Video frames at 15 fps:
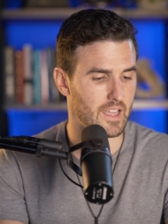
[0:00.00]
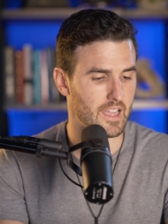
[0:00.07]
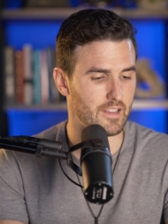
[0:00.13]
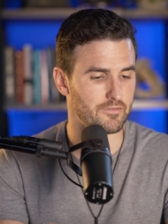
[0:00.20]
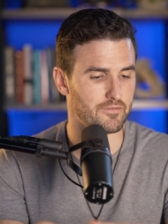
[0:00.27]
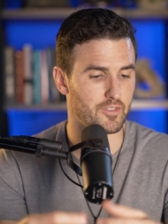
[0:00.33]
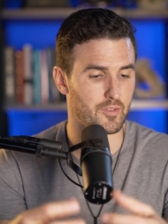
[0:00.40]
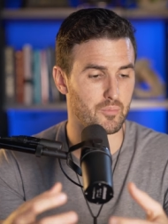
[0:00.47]

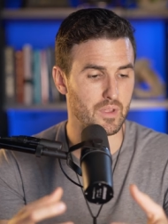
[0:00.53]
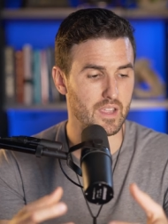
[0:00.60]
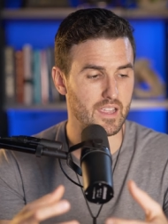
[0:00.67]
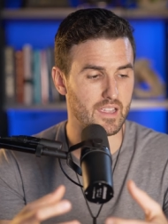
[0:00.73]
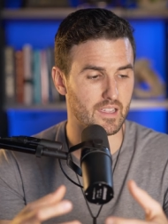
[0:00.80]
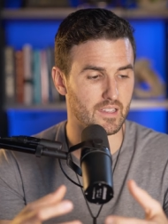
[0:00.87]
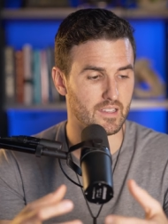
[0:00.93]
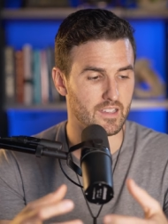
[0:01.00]
And for
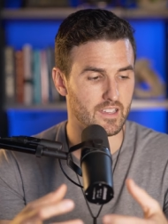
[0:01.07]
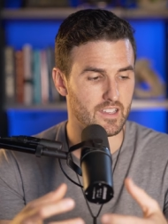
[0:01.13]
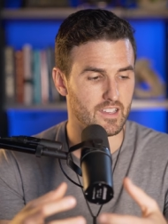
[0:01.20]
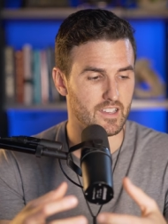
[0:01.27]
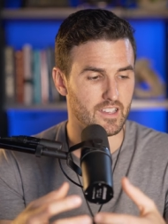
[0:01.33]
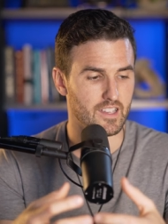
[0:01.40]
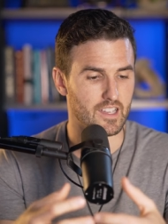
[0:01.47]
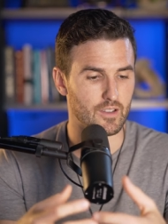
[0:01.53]
me,
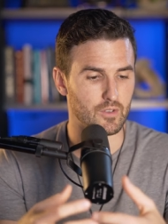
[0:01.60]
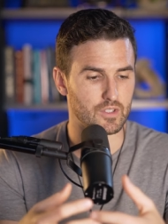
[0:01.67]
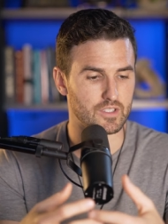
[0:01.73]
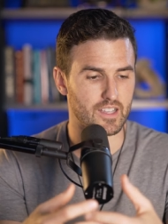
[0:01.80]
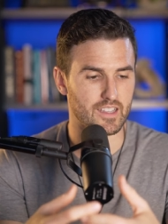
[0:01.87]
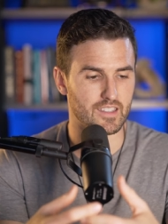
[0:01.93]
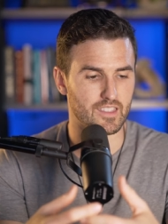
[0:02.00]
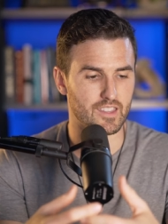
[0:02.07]
it
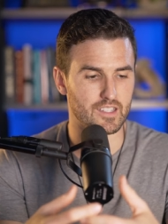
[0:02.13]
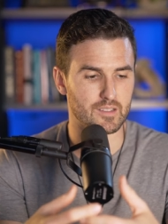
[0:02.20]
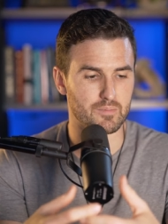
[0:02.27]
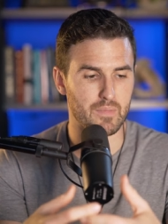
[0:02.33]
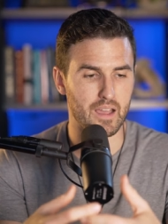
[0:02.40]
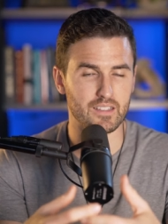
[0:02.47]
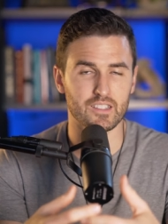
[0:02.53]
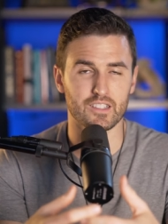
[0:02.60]
was like this
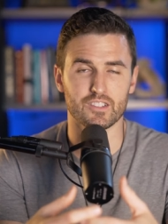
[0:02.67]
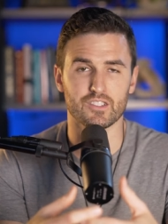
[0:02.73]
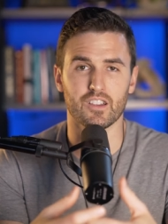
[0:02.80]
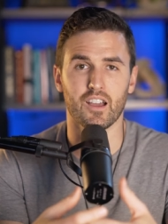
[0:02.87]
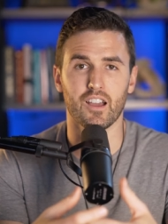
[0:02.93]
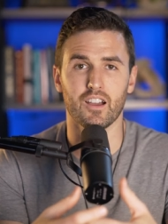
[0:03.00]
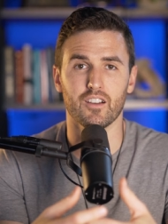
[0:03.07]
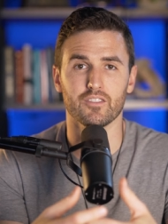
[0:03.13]
message
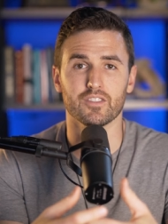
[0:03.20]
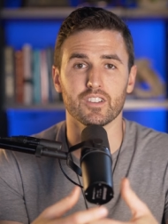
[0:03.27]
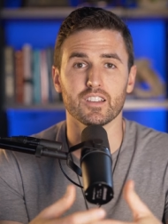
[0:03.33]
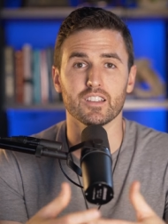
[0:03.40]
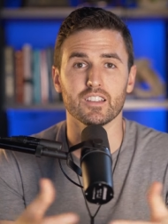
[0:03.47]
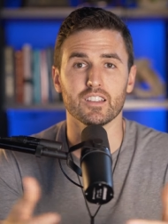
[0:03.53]
of